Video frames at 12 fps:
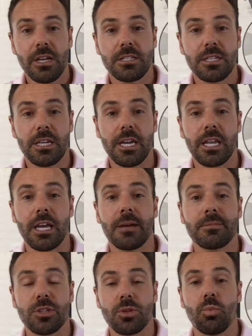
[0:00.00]
to getting
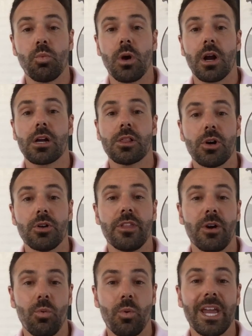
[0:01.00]
up to the workload
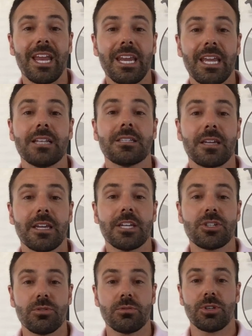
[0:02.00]
that we need to
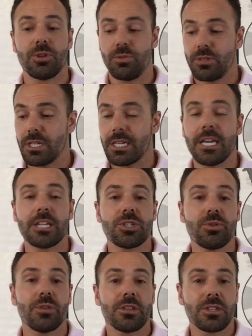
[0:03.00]
get
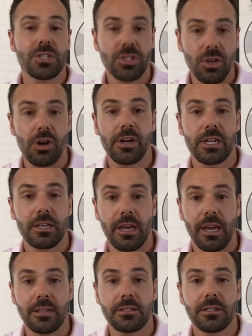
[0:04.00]
you in the starting
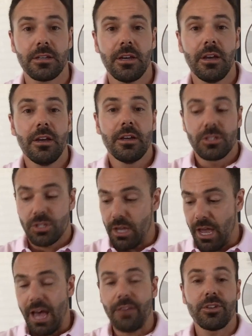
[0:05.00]
gate to
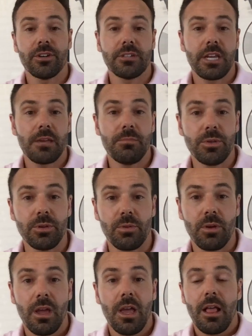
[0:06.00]
have your debut.
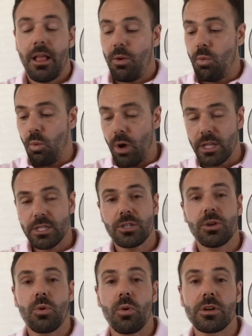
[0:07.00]
Once
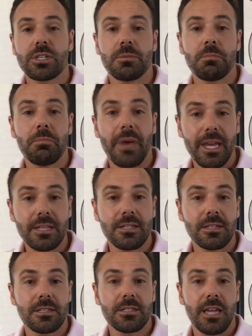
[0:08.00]
a horse makes
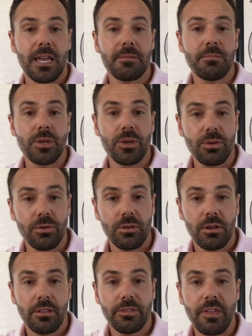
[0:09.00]
its
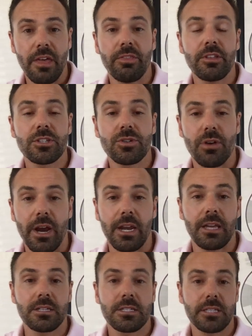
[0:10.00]
debut, then the
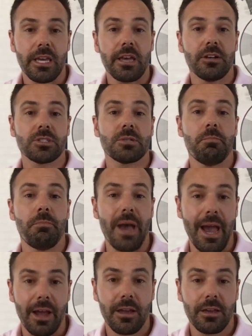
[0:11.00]
training scales
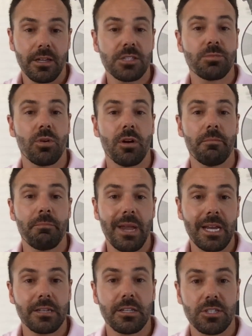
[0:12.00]
back. It's more
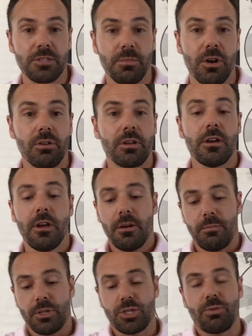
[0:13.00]
maintenance mode,
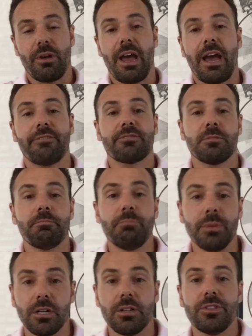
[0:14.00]
but you have to
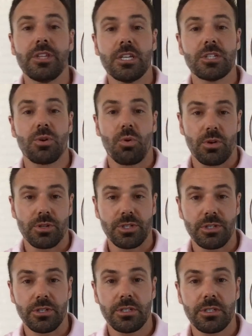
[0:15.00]
build these
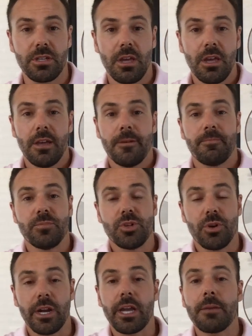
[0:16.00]
horses
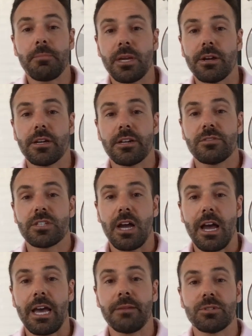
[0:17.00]
during a period of
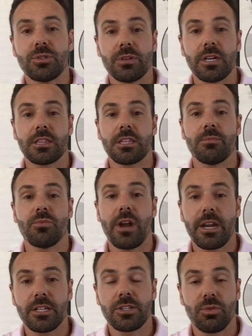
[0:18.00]
time to get them
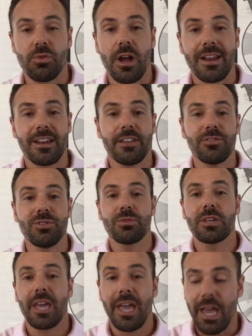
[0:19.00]
ready to run. And if you
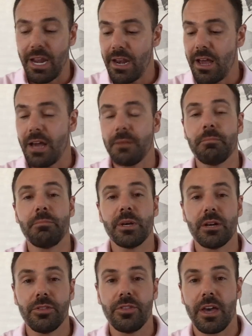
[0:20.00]
cannot
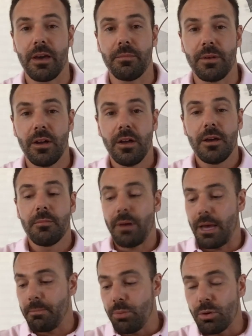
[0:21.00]
build them
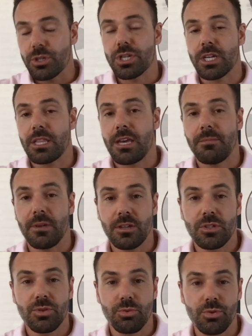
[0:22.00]
by pushing them
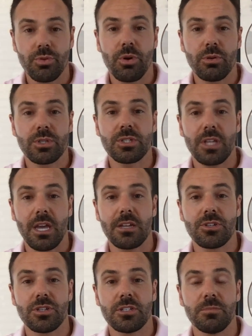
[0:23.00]
through those
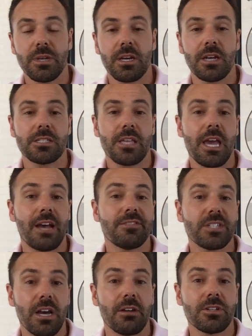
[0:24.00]
stages because they have
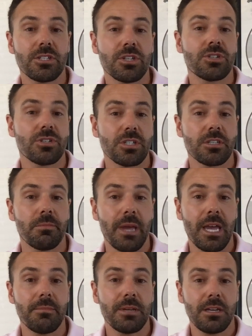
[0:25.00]
soundness issues as a
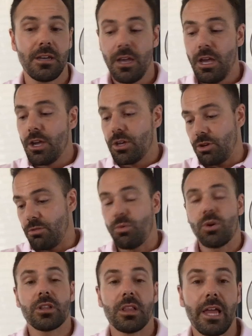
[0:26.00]
baby, you're
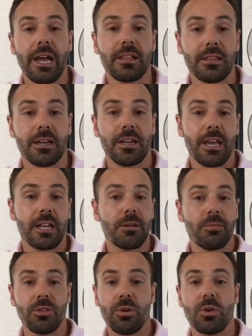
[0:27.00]
more than likely going to end
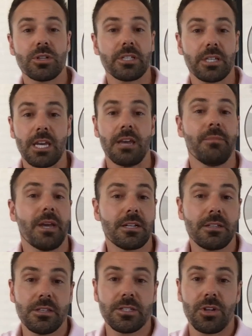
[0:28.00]
up with a horse that can't make it
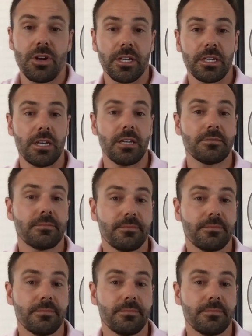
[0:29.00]
to the starting gate.